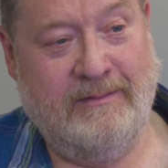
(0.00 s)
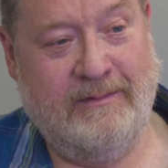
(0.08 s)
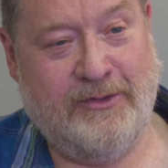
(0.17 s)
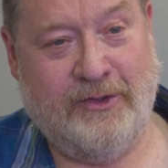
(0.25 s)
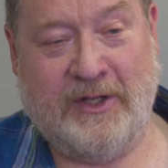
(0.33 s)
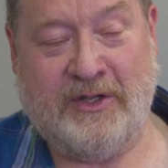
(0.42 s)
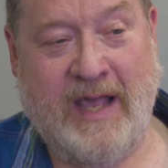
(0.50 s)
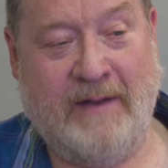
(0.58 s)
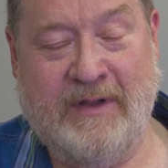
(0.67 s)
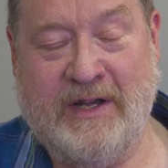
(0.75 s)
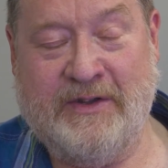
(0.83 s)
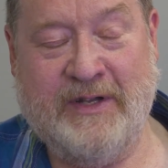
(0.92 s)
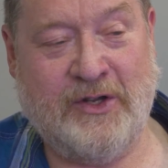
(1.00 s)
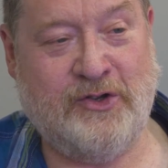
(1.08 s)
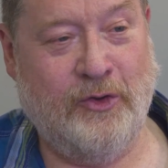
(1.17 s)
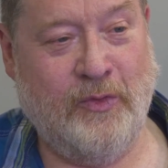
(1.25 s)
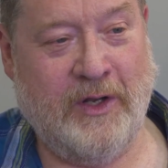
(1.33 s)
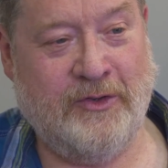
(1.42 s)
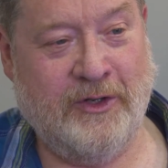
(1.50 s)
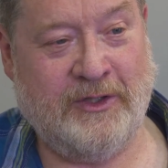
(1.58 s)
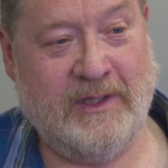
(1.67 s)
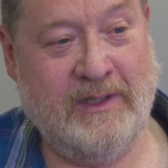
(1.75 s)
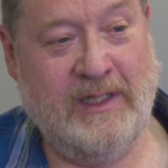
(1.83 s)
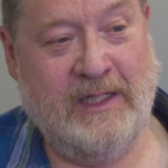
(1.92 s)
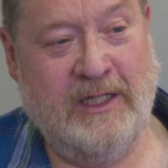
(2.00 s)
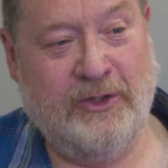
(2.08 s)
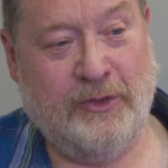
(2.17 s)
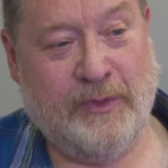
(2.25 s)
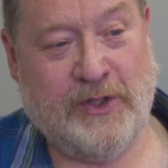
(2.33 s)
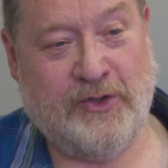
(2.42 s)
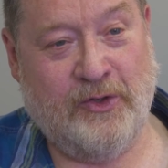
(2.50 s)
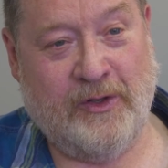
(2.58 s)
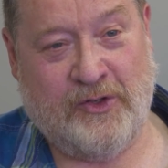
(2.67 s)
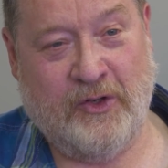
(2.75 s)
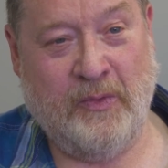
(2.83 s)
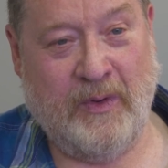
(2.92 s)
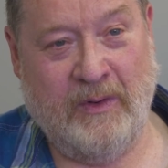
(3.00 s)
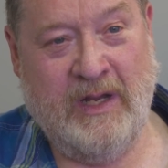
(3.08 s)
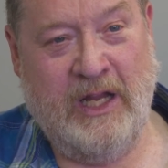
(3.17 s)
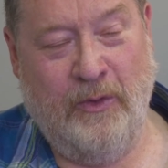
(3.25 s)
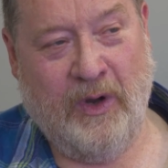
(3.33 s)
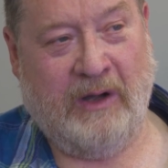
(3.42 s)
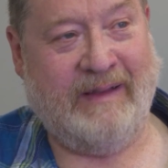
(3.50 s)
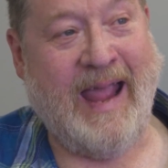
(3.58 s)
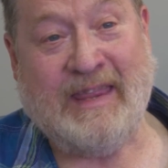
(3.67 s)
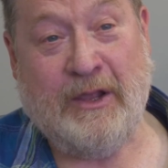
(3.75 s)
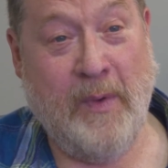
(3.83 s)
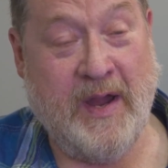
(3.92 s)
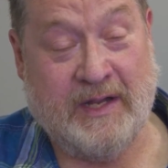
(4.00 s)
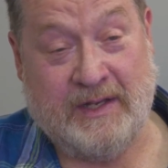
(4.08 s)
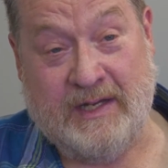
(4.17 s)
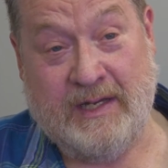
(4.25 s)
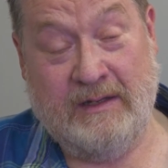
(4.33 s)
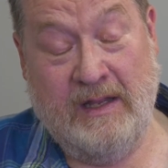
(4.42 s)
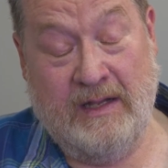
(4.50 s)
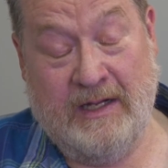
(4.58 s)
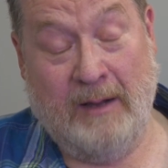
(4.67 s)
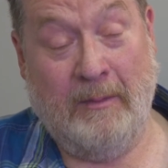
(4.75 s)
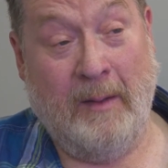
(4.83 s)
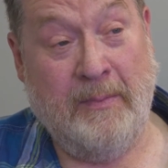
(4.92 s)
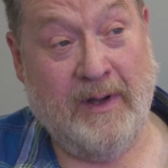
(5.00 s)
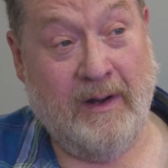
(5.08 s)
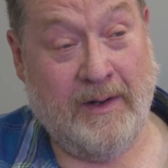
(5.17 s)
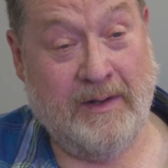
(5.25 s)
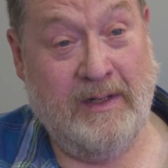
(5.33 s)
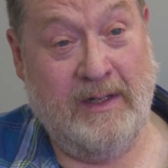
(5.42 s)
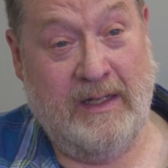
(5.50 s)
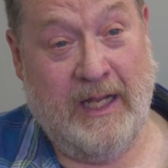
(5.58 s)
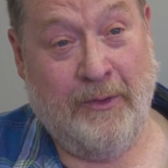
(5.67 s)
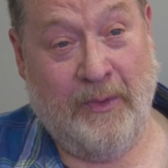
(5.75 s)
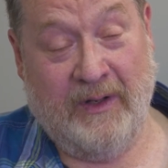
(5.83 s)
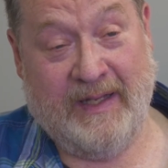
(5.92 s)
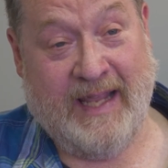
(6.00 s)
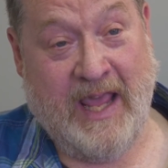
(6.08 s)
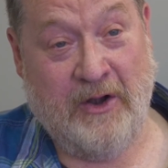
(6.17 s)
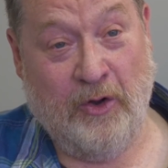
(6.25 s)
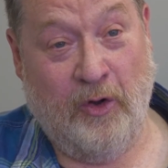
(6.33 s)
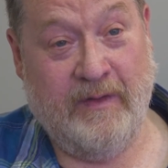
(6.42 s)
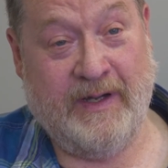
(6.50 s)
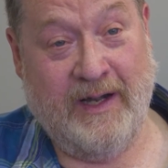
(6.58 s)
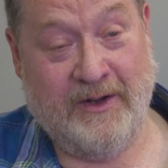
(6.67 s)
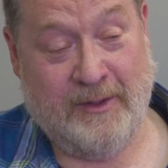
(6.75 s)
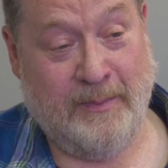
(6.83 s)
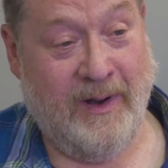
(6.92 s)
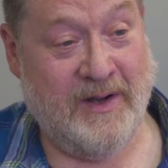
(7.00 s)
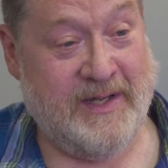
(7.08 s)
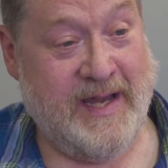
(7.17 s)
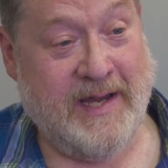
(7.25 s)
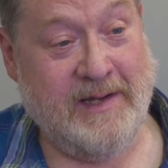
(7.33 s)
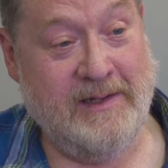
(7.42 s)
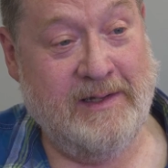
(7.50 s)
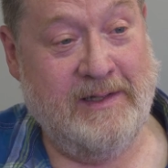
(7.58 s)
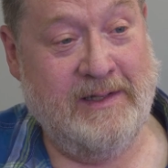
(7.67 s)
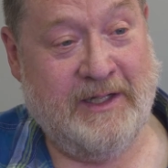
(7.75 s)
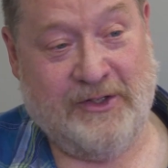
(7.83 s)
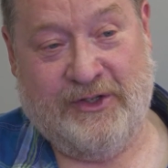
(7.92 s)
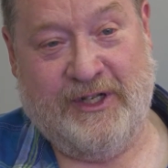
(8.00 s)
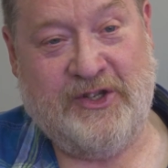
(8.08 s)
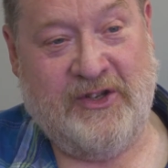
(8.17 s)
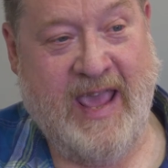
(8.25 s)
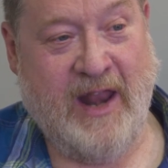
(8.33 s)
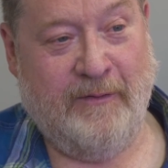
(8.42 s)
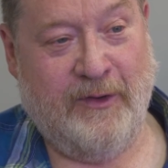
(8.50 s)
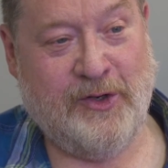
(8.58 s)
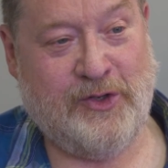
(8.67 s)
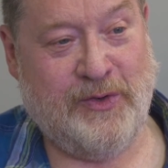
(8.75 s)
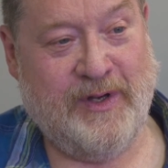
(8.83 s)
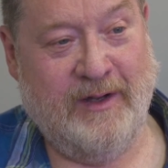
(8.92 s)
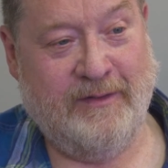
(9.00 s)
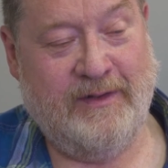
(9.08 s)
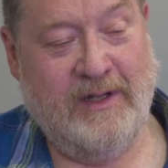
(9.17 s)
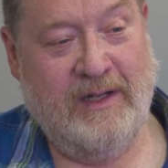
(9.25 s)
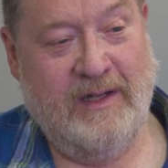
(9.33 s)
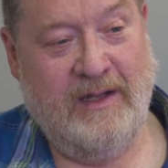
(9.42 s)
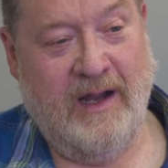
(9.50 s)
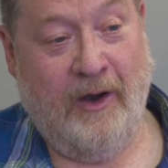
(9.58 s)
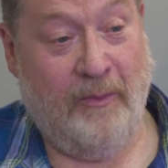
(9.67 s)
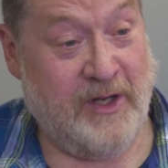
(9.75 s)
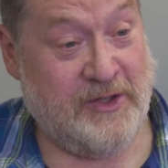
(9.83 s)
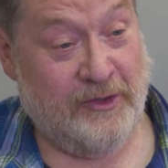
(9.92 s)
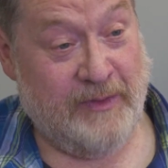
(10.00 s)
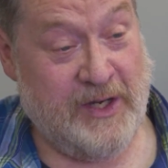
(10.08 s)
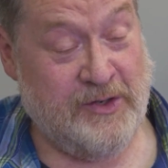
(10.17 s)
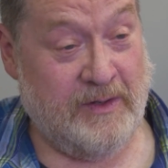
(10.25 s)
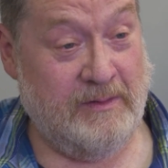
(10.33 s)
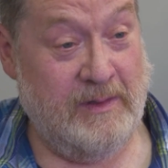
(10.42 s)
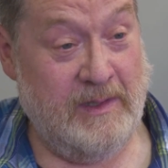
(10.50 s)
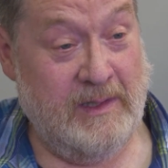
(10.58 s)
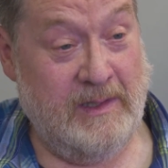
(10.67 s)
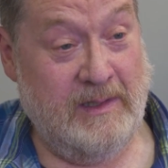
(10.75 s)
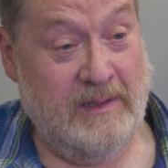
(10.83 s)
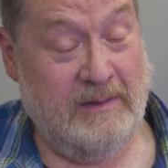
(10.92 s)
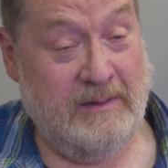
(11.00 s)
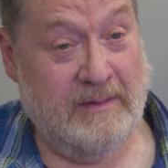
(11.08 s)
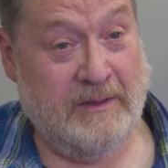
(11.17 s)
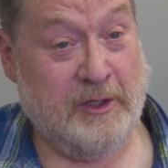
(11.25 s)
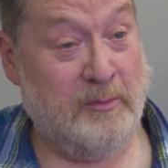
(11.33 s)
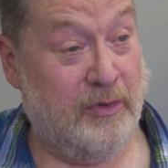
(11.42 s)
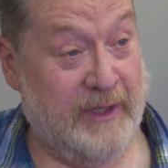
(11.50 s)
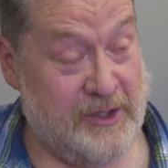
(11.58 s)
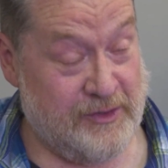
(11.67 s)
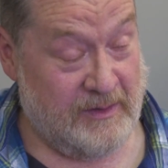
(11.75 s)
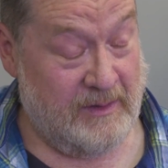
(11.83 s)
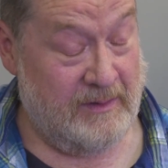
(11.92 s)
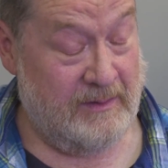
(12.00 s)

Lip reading: So that's kind of in a nutshell what it took to restore. So we're glad that we could come up here and really get it over here to partake, because it is an anniversary of our restoration completion.